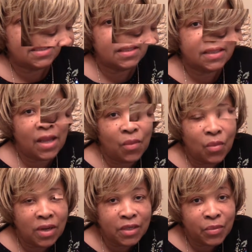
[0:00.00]
Now,
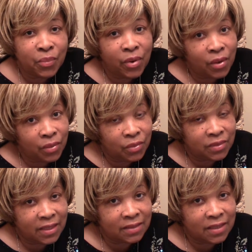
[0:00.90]
one of the
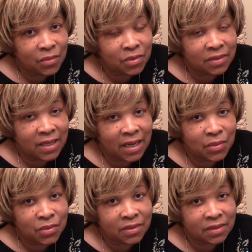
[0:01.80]
pros I said was
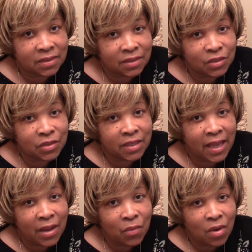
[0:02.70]
that you can
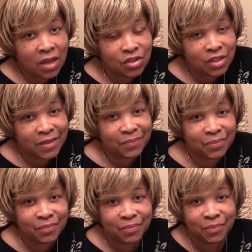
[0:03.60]
hand wash it,
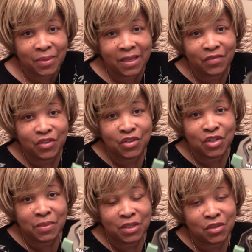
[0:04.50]
but if you're
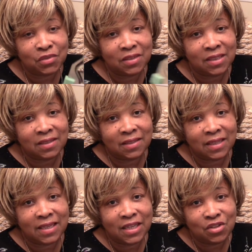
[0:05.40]
going to be using these in
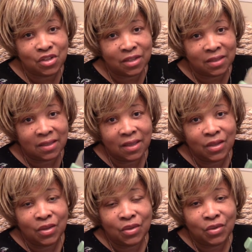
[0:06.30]
the kitchen,
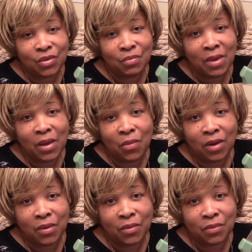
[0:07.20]
you might
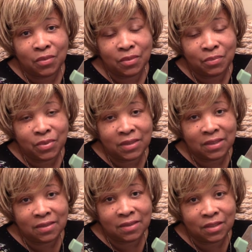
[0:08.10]
want to put
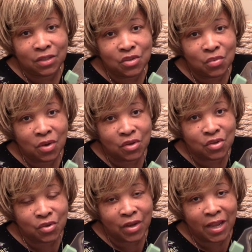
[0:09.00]
these in the
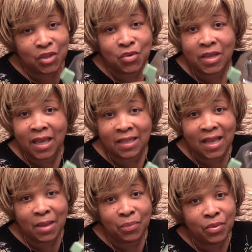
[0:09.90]
dishwasher, and you
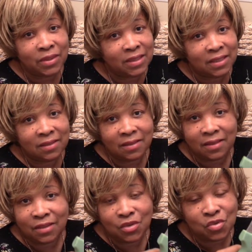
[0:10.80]
cannot put these in
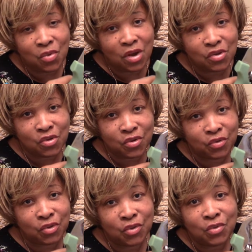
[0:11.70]
the
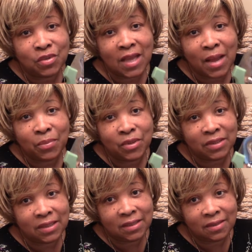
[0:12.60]
dishwasher. Do not
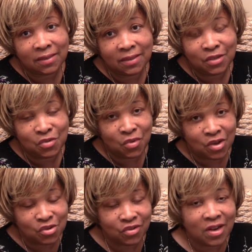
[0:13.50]
put these in the
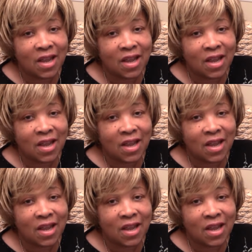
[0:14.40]
dishwasher.